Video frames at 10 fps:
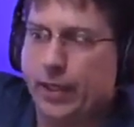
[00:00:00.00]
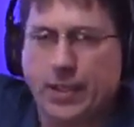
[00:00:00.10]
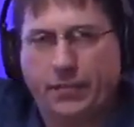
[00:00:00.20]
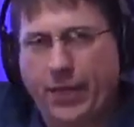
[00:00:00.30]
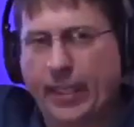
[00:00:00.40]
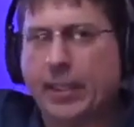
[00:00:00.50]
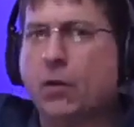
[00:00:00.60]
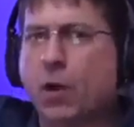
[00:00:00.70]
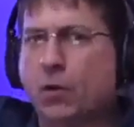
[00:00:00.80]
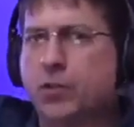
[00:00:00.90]
And if I get
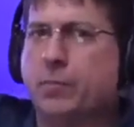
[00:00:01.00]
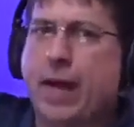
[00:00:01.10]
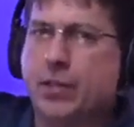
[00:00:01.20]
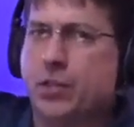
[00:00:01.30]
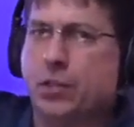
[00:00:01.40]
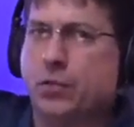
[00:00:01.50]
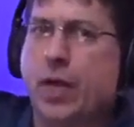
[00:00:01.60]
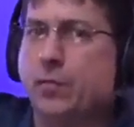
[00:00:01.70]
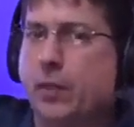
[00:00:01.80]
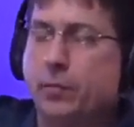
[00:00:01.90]
that wrong, Sebastian, correct me,